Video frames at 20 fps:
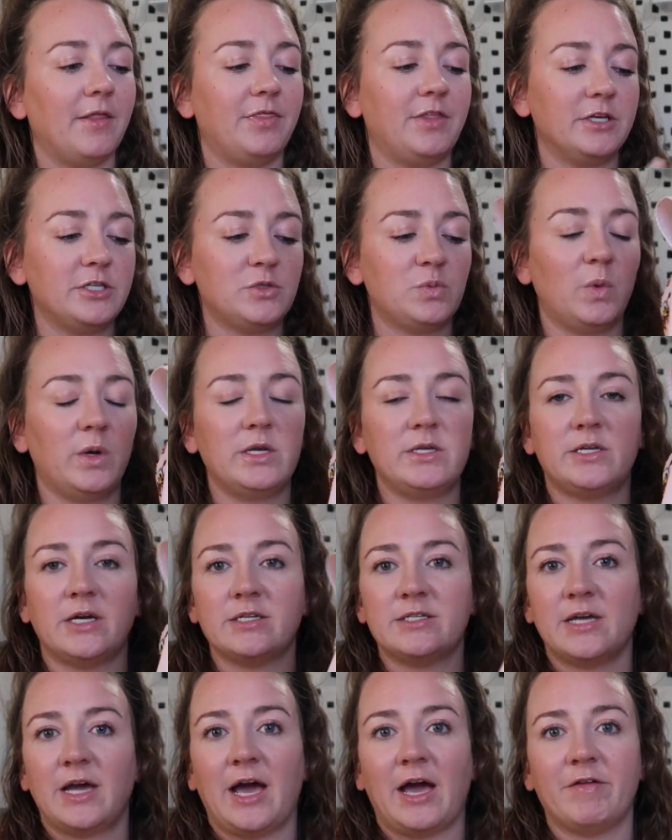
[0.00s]
This one
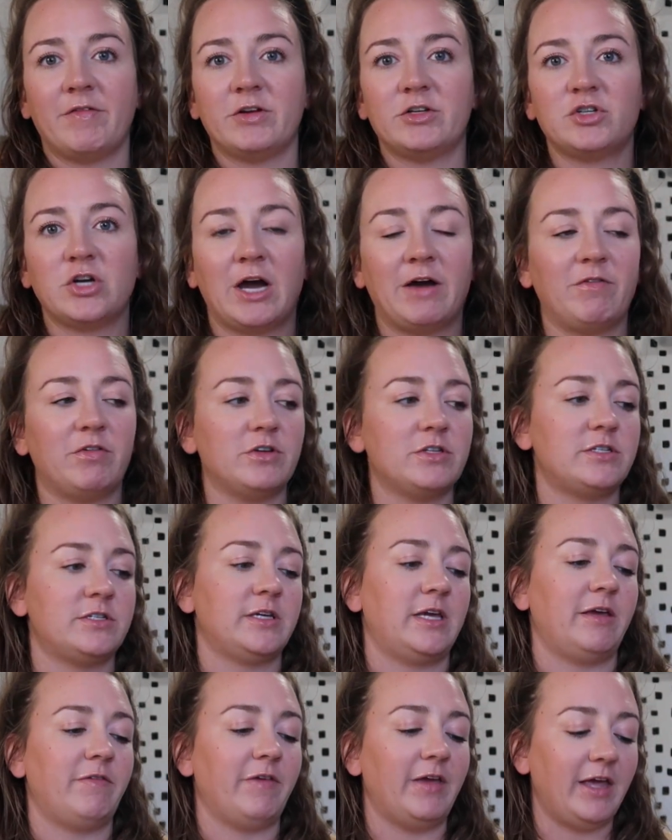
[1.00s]
doesn't have a travel
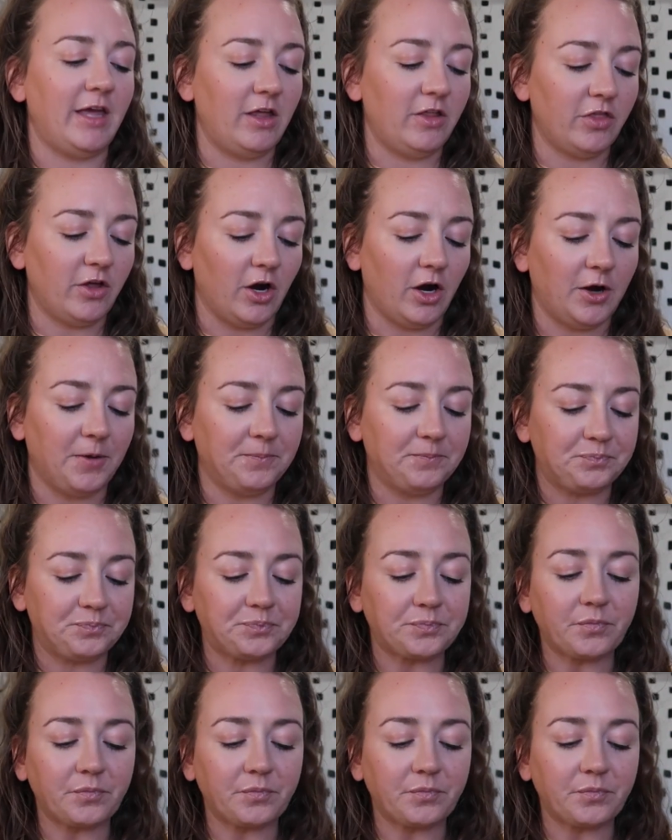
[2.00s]
sleeve either,